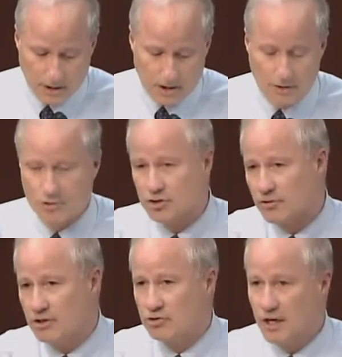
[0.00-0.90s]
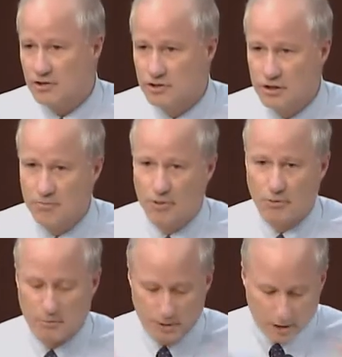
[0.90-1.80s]
it was a great tragedy, but
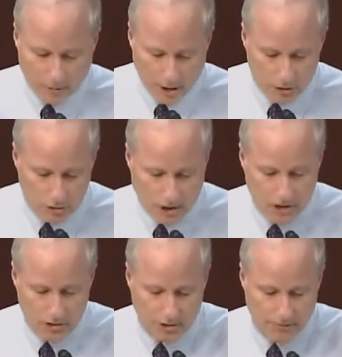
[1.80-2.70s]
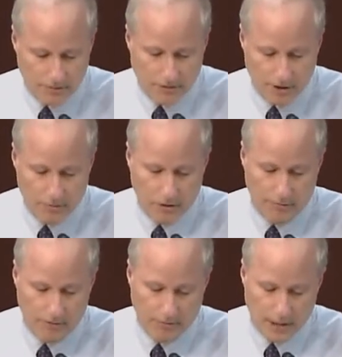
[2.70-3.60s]
would be a greater tragedy if in fact we
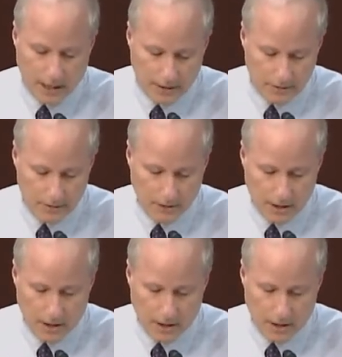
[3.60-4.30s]
overreacted.